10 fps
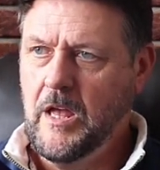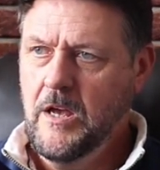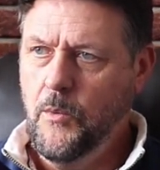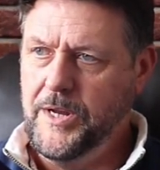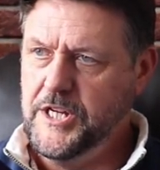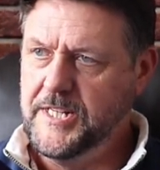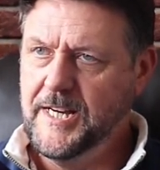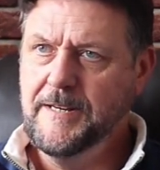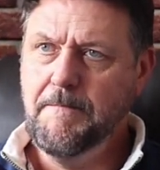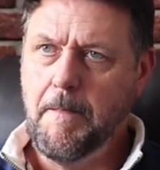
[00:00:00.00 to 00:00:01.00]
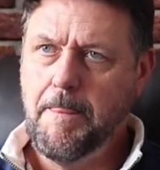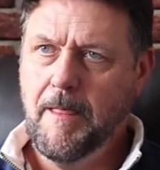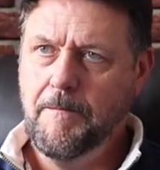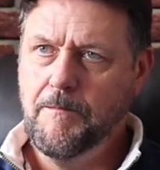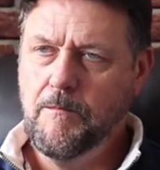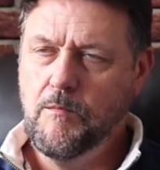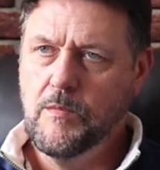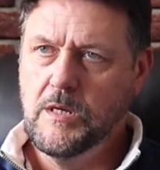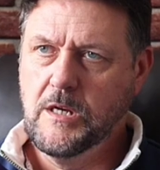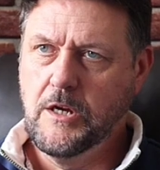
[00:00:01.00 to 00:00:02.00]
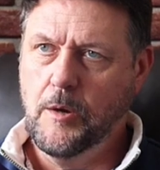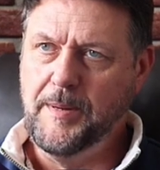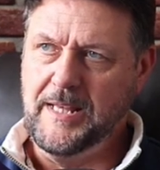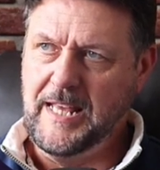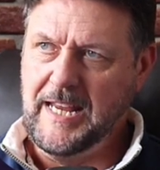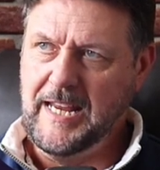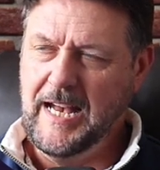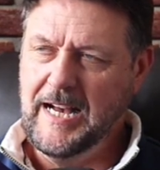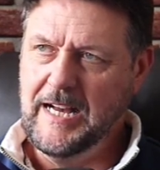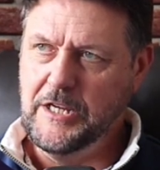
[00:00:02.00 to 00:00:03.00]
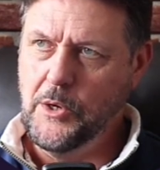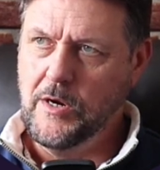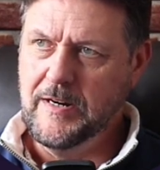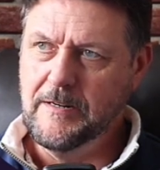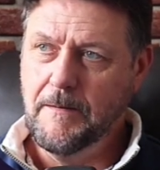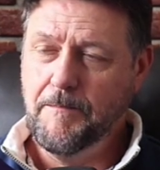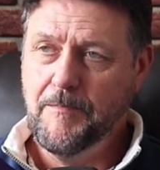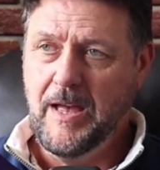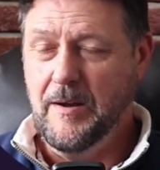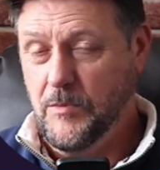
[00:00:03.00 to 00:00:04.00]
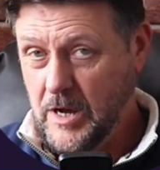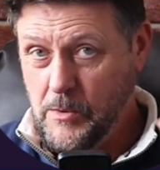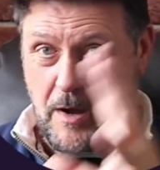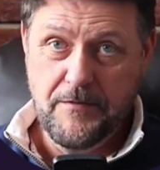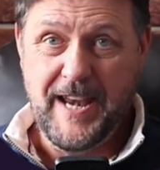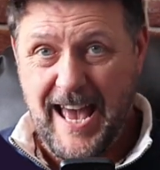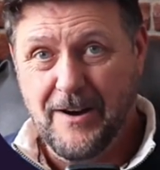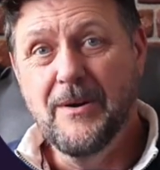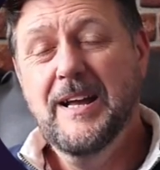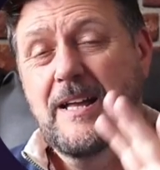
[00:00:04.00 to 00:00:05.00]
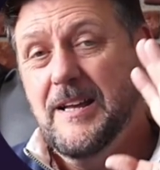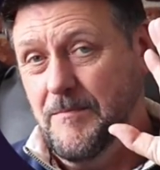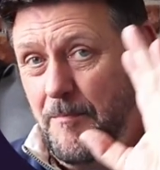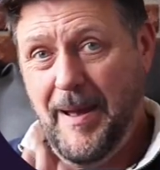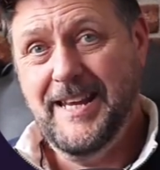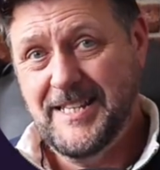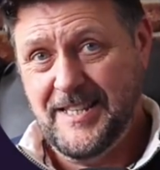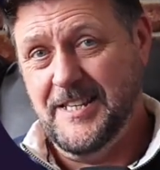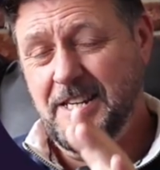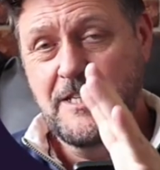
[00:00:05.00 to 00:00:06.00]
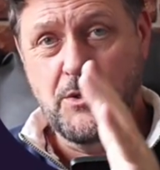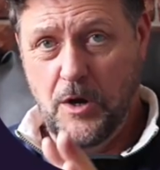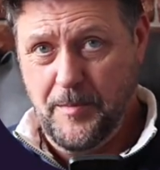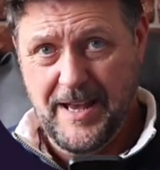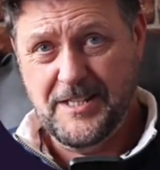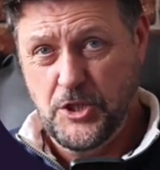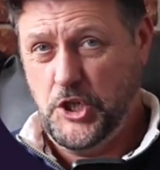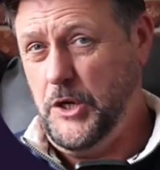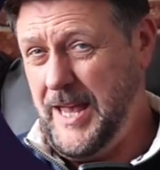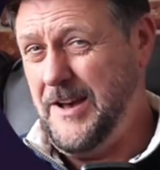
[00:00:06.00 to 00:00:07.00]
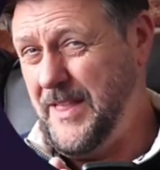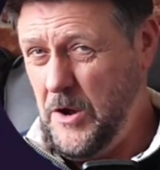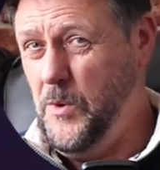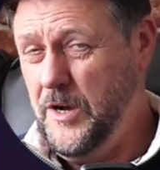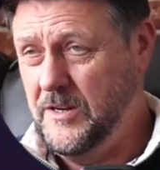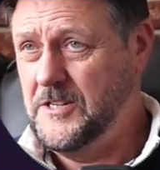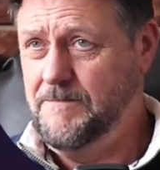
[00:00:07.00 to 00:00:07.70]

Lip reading: When you're done, copy the URL, and we'll go over now and paste this into OBS and show you how that works.